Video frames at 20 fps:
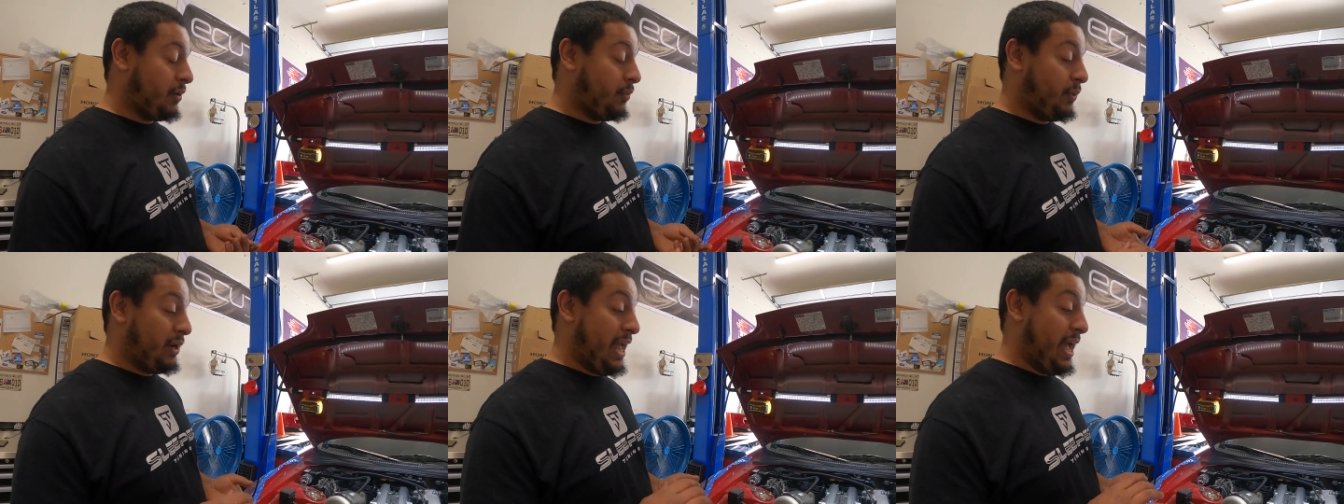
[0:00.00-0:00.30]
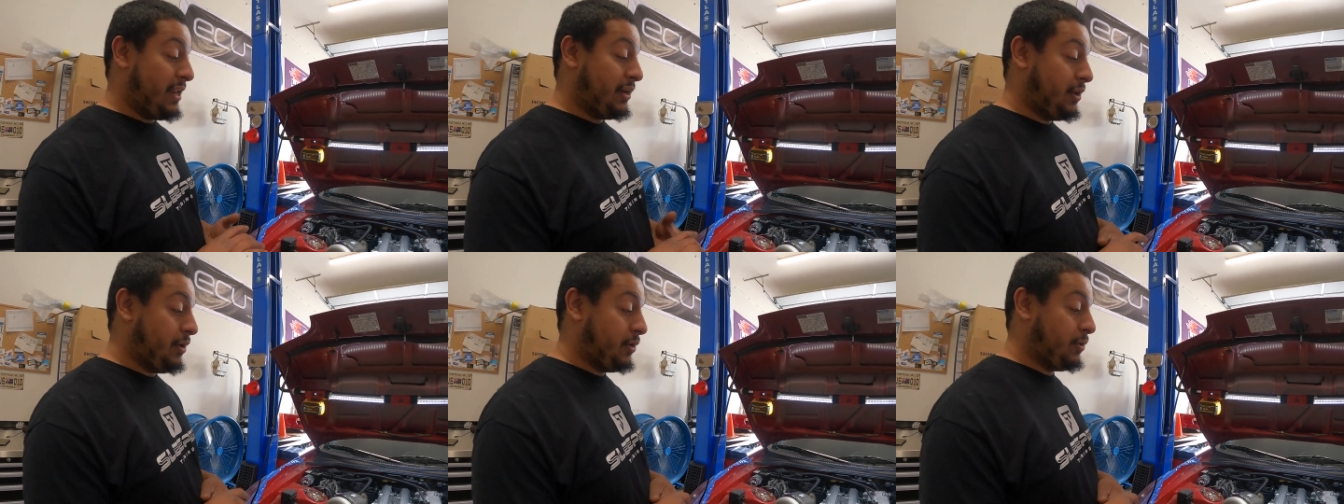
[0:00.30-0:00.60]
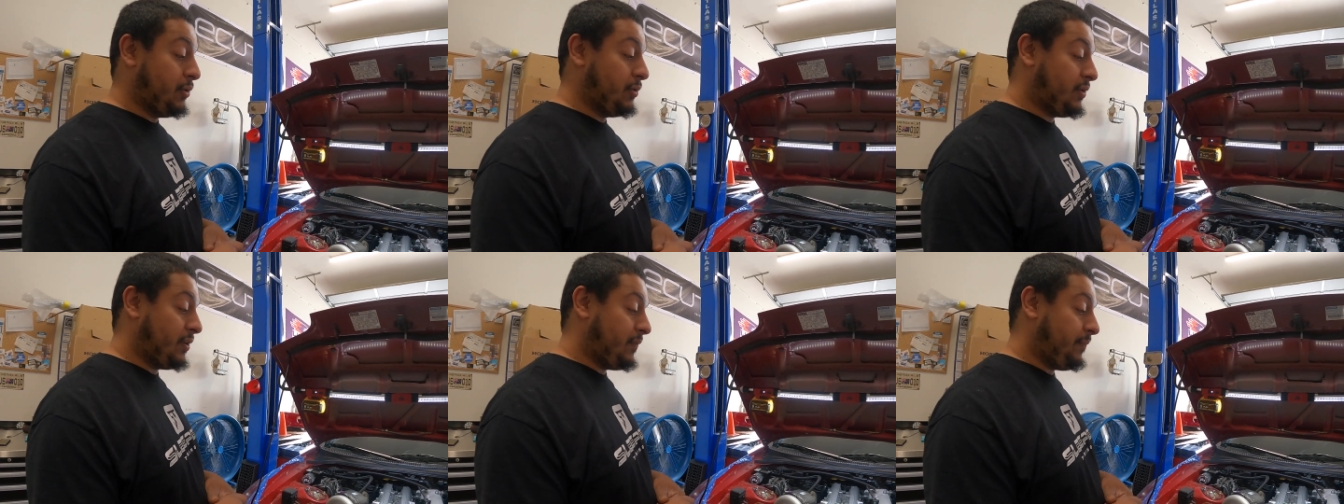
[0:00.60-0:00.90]
we had
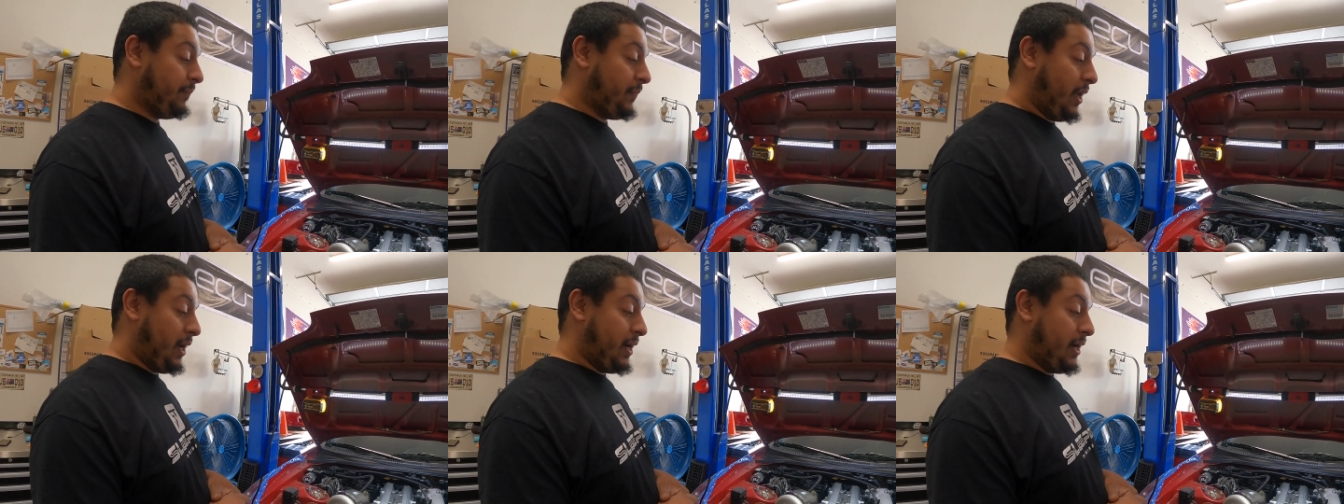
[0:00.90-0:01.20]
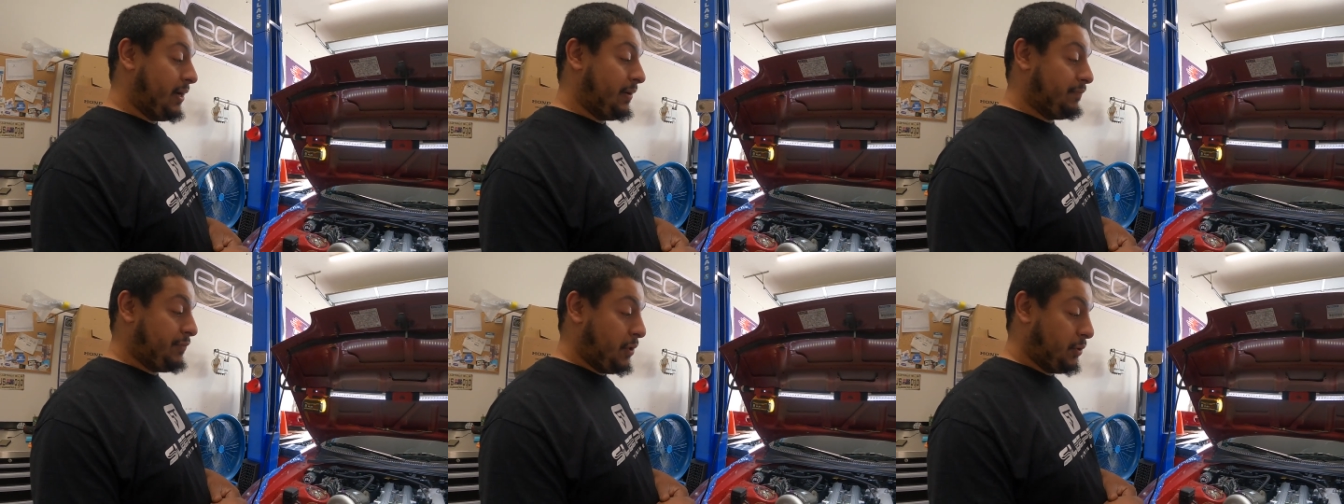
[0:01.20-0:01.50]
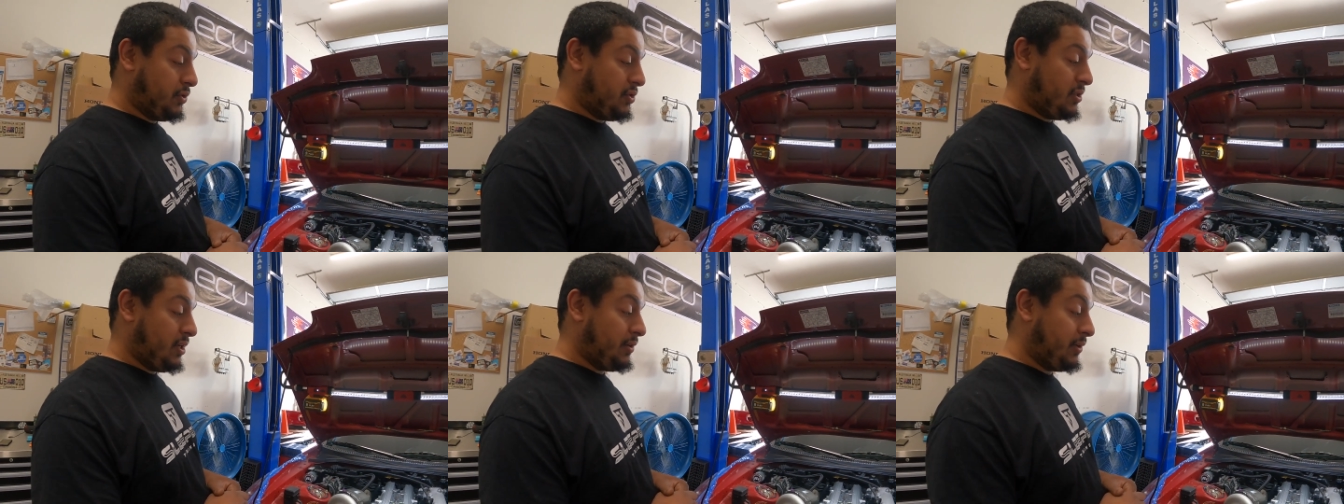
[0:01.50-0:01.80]
no
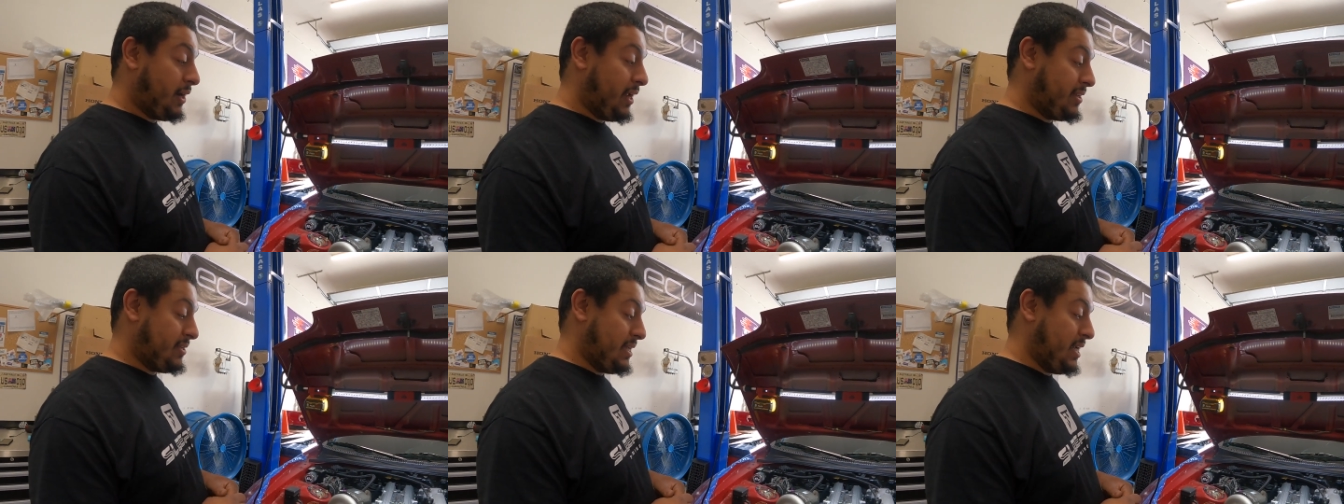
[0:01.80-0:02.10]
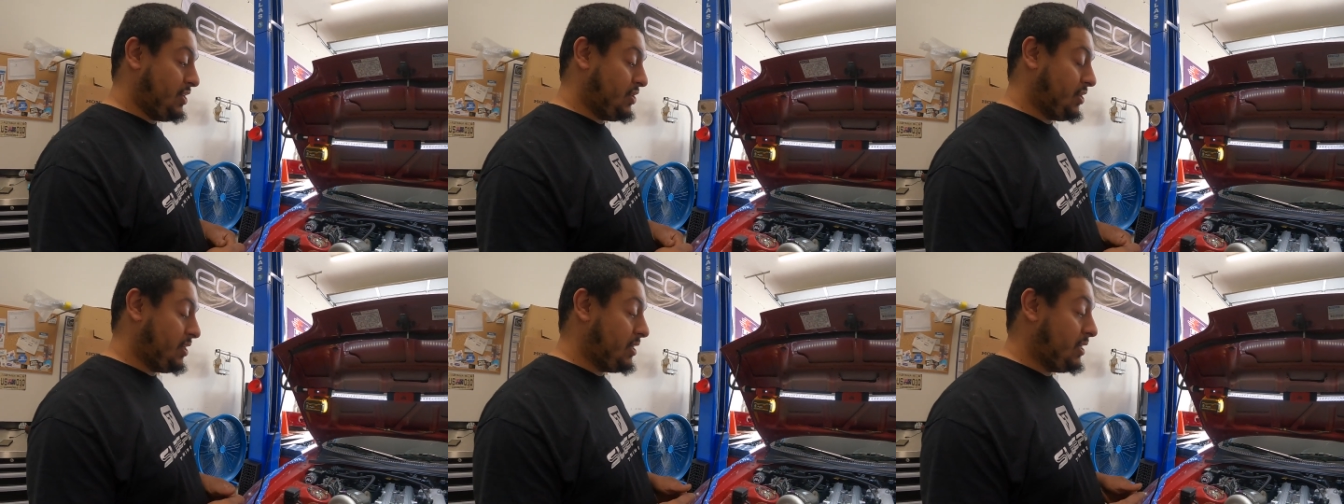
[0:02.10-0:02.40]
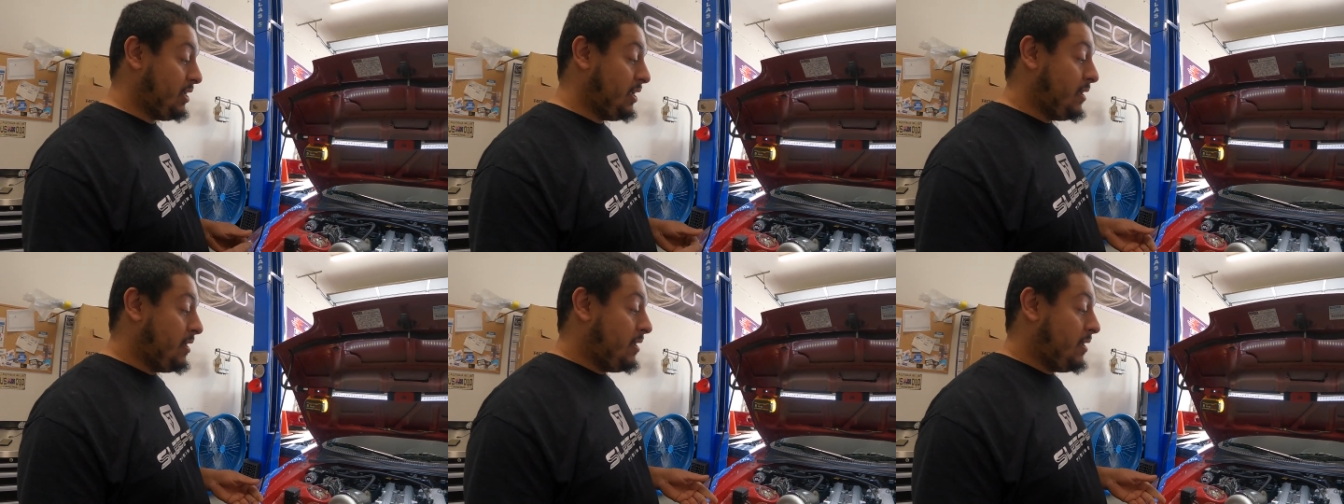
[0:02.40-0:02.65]
synchronization,